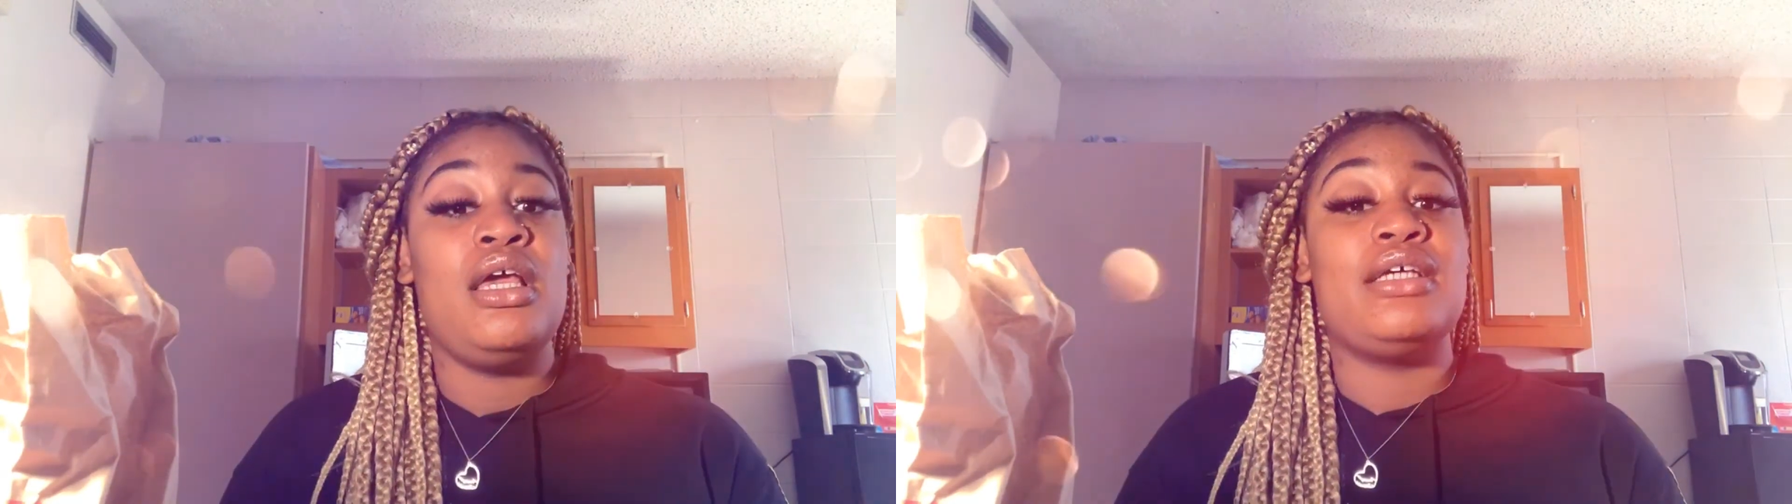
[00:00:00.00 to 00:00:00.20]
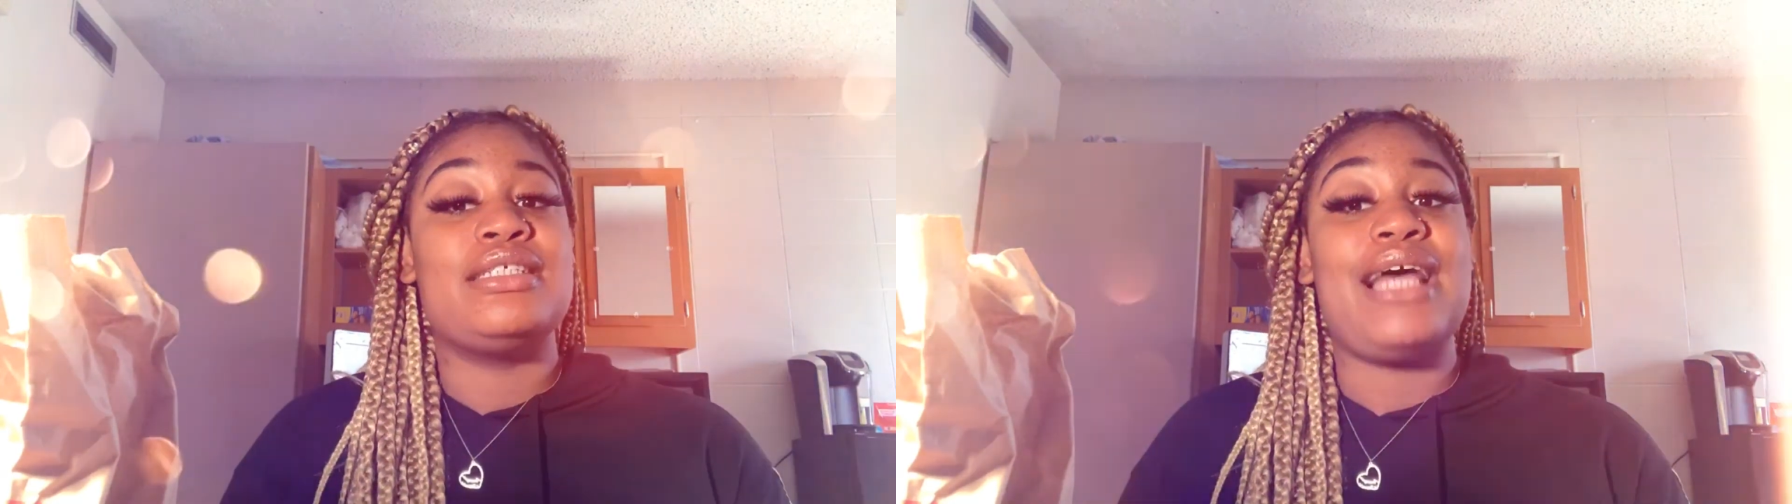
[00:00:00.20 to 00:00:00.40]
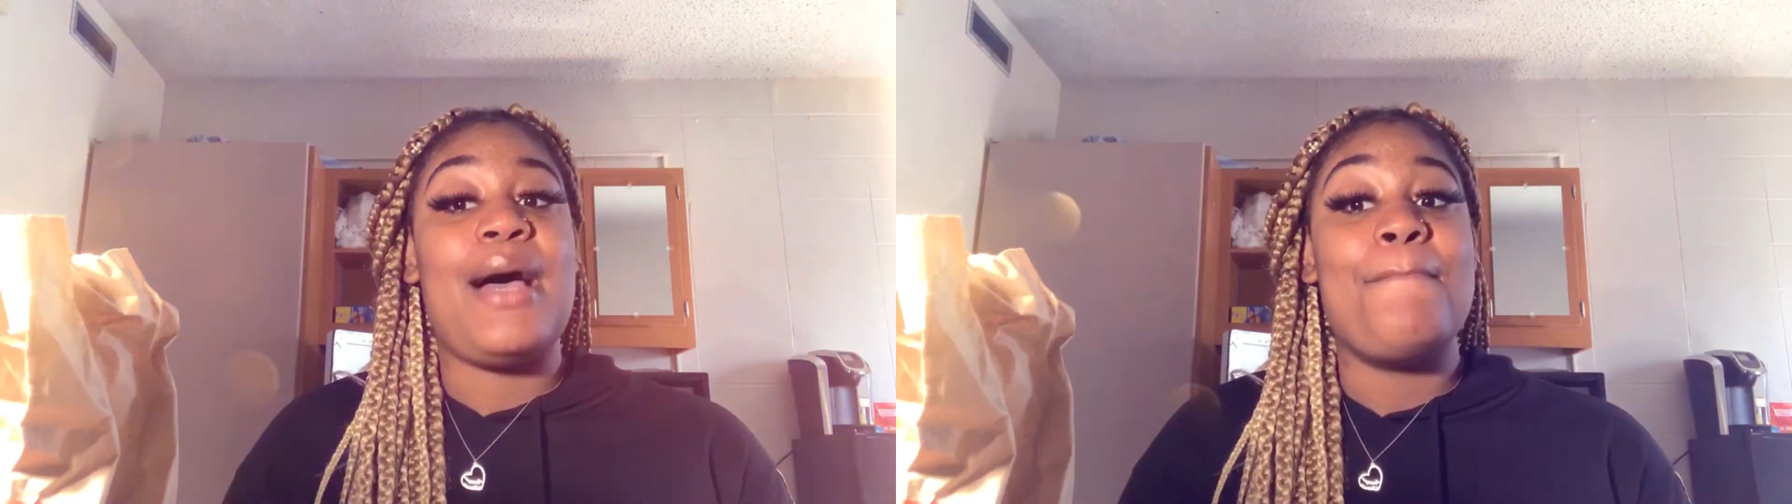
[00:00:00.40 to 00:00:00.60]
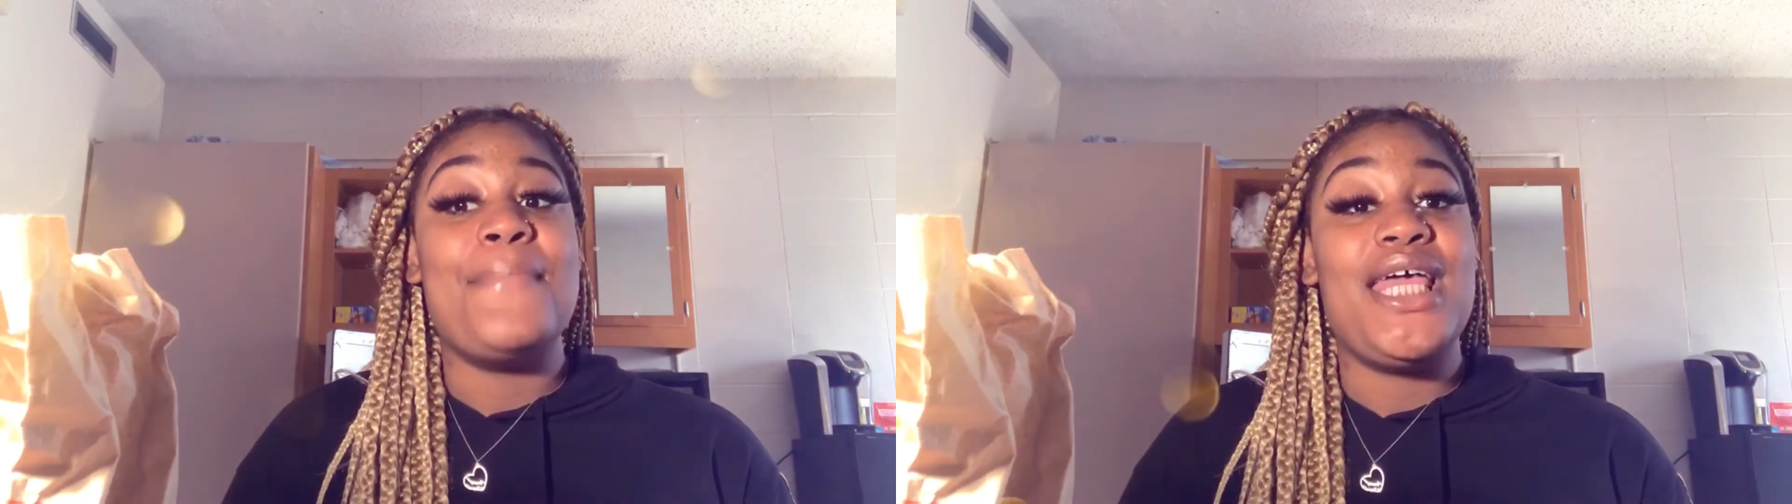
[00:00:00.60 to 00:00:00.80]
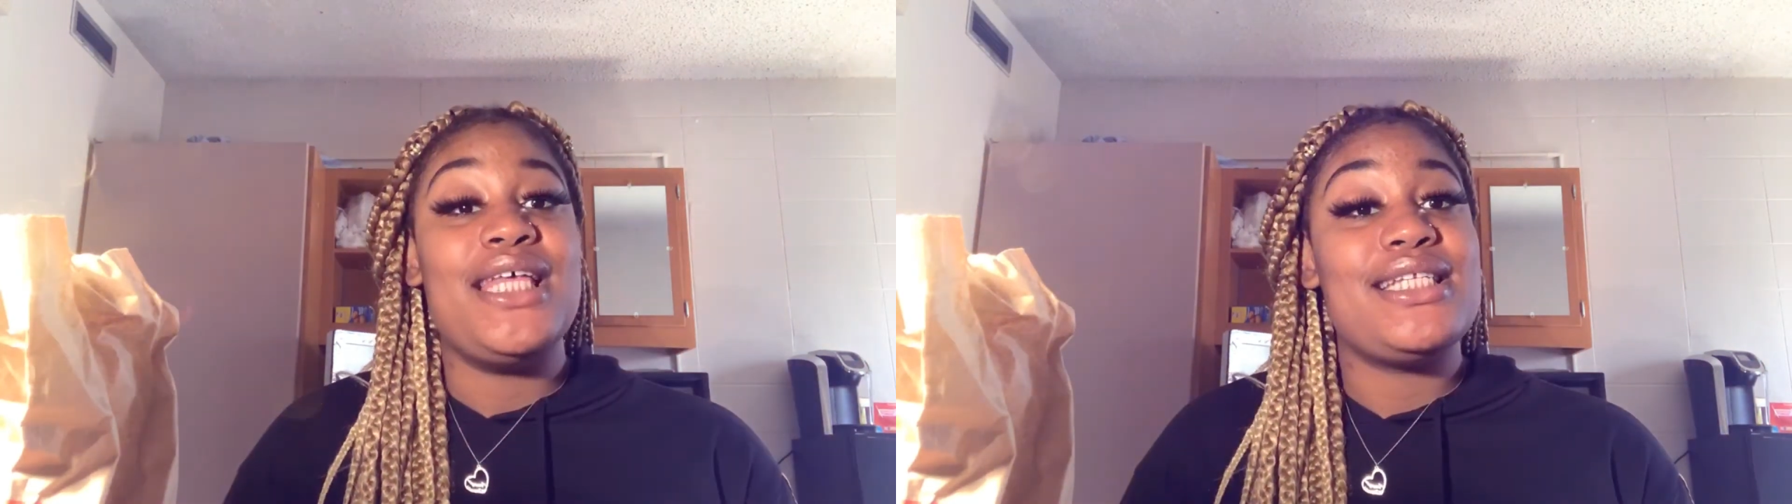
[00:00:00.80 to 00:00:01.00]
because I
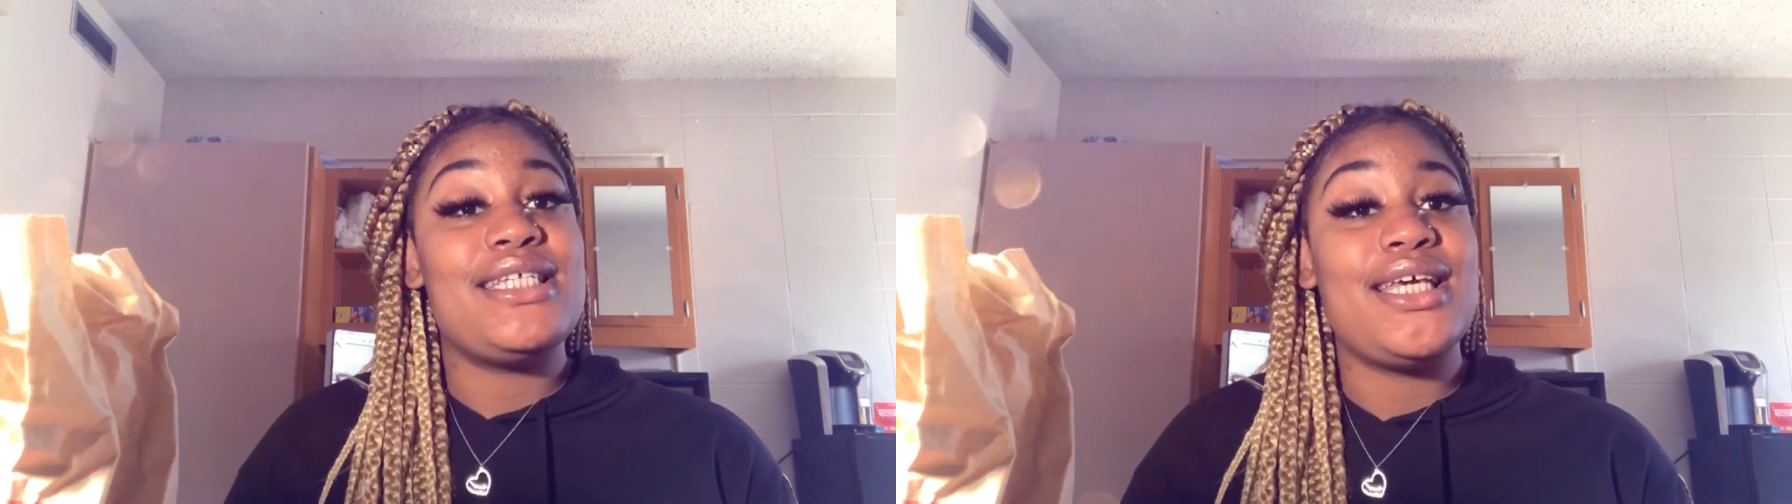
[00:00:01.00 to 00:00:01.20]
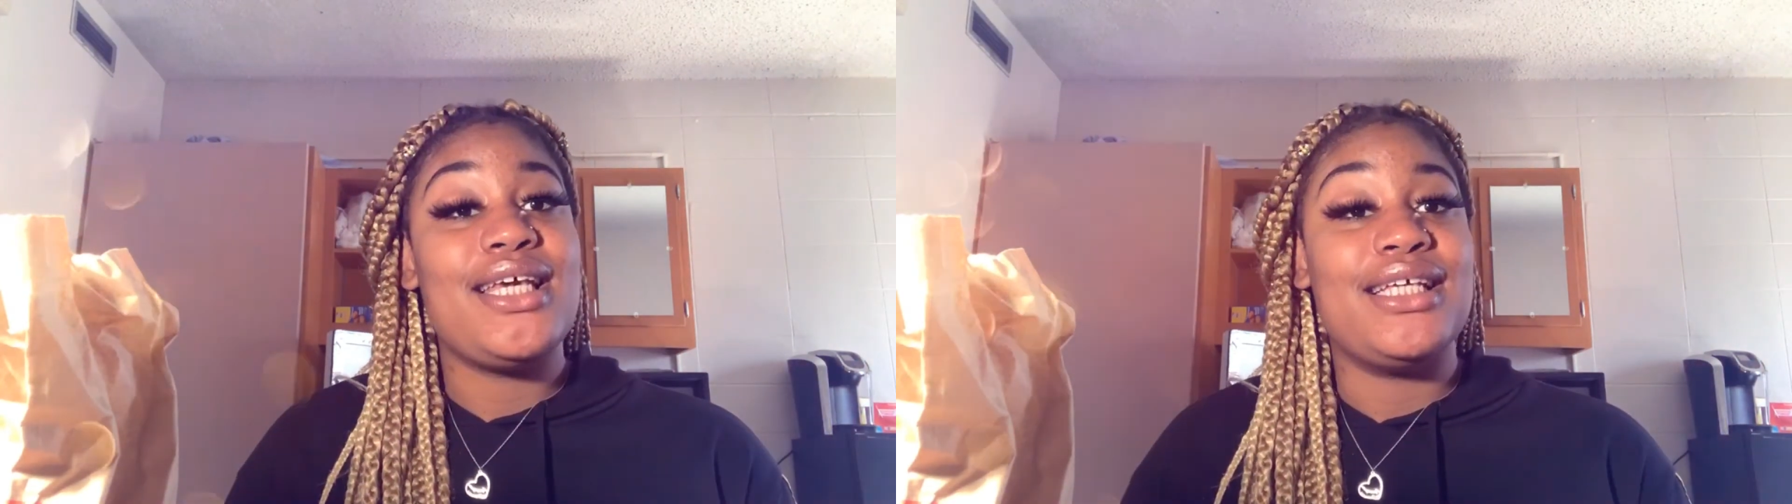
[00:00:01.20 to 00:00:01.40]
met